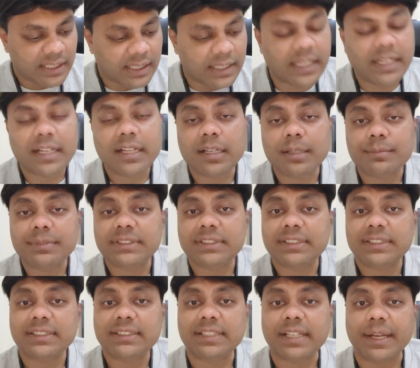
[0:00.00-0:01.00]
Then
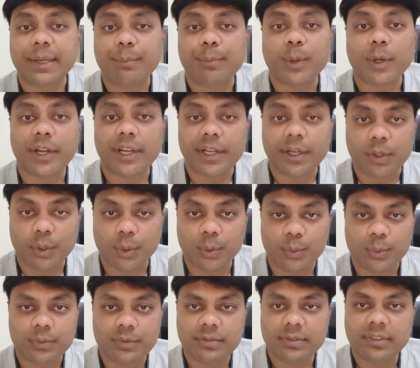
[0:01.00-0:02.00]
comes
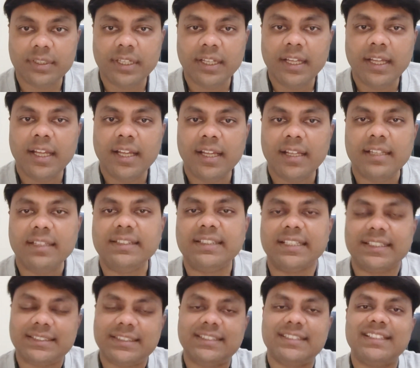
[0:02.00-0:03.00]
3.2.
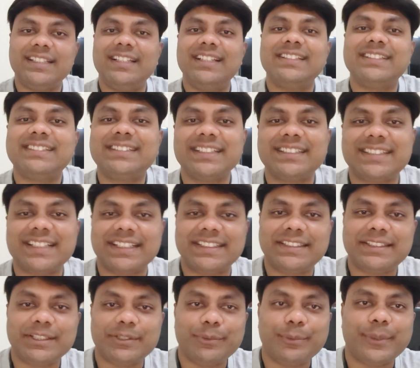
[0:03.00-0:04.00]
This is the
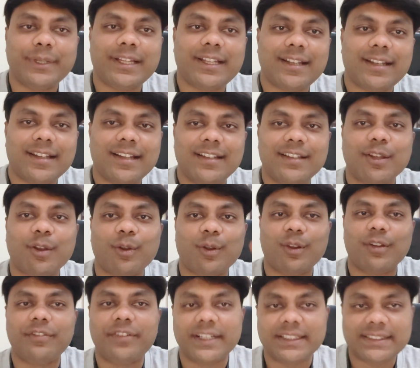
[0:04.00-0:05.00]
section where the
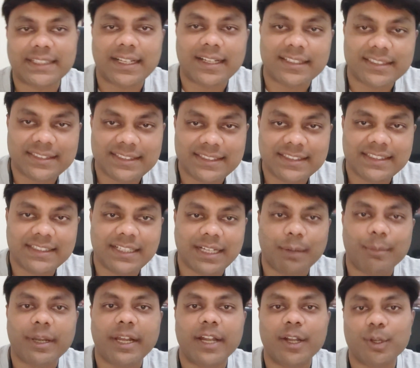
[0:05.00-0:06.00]
role of HR is
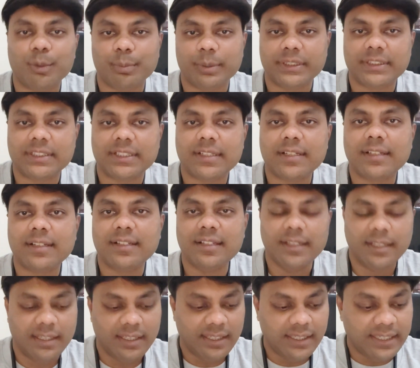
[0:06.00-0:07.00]
coming into picture.
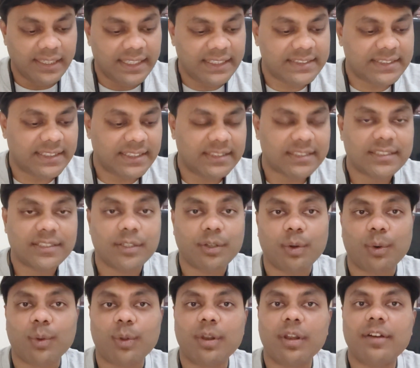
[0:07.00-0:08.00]
It says
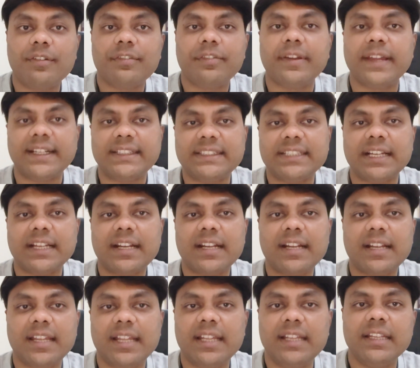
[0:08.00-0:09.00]
role of
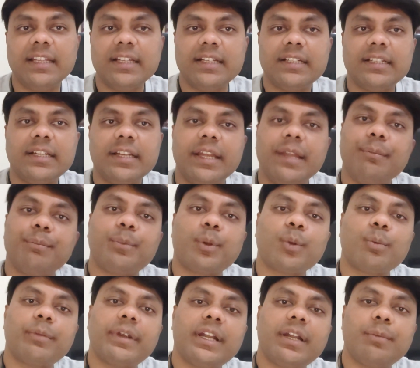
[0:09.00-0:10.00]
HR in the
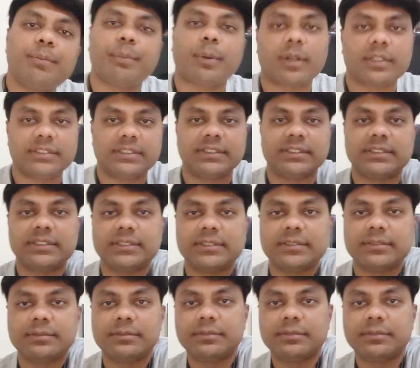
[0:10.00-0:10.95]
improvement process.